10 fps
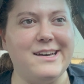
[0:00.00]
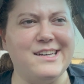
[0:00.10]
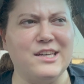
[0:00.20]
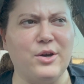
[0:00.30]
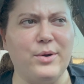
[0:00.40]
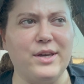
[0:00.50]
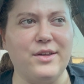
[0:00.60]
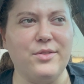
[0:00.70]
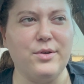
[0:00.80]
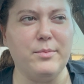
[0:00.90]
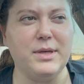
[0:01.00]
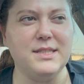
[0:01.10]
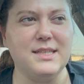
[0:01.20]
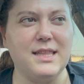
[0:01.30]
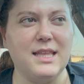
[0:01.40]
going on 3
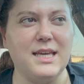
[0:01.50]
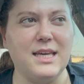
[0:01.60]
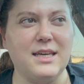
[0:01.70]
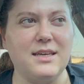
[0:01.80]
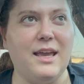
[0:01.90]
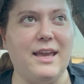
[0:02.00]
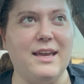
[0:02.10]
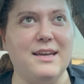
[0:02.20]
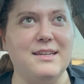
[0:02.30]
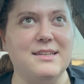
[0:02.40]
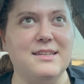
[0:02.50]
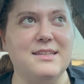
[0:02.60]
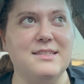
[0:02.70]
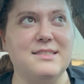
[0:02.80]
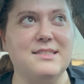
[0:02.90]
months, I think.
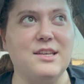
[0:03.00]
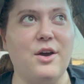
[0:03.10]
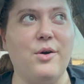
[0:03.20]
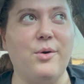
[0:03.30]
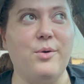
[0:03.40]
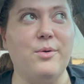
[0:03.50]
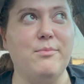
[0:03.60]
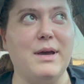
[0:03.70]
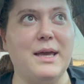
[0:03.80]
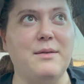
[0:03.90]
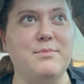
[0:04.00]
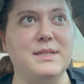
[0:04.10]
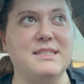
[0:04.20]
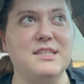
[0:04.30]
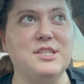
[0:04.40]
And so my
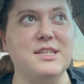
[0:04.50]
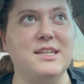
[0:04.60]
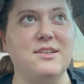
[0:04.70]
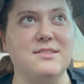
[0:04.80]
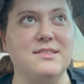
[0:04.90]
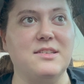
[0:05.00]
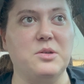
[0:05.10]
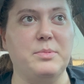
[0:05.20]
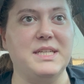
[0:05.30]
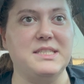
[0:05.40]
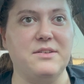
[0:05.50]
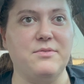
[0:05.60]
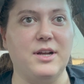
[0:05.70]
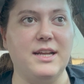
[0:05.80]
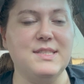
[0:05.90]
position here is a little bit
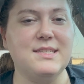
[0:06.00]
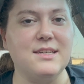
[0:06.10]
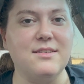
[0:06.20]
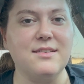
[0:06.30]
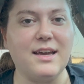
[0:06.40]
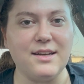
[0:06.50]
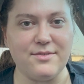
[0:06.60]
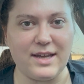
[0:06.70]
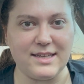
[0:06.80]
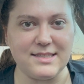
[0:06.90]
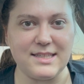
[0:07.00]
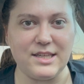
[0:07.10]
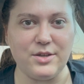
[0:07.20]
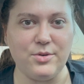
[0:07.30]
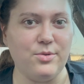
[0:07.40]
different, still kind of
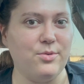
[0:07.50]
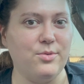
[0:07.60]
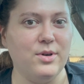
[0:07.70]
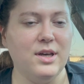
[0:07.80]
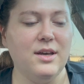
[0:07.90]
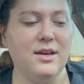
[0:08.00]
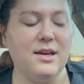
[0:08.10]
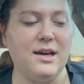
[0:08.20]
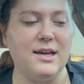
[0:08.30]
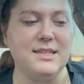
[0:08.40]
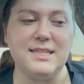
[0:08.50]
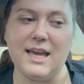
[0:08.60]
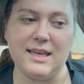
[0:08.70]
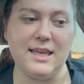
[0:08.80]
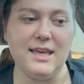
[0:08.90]
ICU
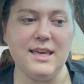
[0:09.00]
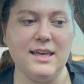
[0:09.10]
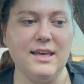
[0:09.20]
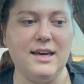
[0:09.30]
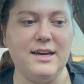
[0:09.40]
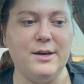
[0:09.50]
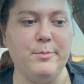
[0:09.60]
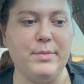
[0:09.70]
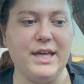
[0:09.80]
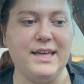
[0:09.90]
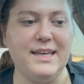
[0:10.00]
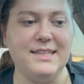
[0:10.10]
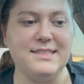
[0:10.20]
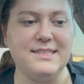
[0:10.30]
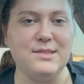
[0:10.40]
teching, but
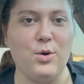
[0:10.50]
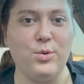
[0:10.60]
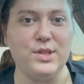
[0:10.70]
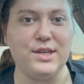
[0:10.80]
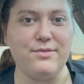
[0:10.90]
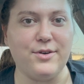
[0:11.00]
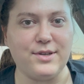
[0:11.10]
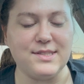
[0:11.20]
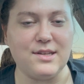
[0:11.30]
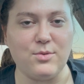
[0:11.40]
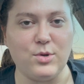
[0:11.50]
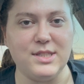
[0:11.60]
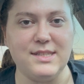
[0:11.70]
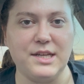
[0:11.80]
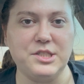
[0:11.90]
it's only focused on
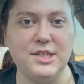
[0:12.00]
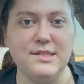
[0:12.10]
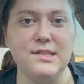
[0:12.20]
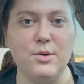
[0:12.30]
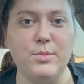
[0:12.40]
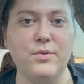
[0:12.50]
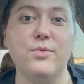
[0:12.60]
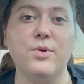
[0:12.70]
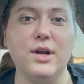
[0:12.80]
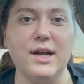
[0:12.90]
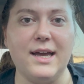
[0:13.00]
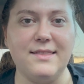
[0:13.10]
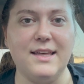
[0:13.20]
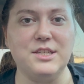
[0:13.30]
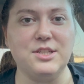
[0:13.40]
one section. So before,
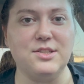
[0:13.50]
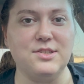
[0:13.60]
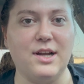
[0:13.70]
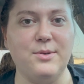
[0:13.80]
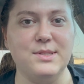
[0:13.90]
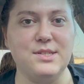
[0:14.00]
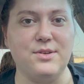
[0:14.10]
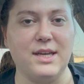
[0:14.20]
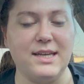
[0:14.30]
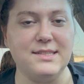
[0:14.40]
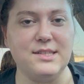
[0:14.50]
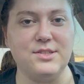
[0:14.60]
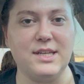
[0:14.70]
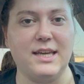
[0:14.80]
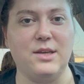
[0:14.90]
at that shelter, I was doing
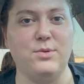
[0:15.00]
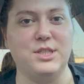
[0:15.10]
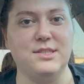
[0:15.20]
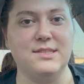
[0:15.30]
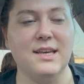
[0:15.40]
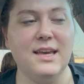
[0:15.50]
ICU teching, which is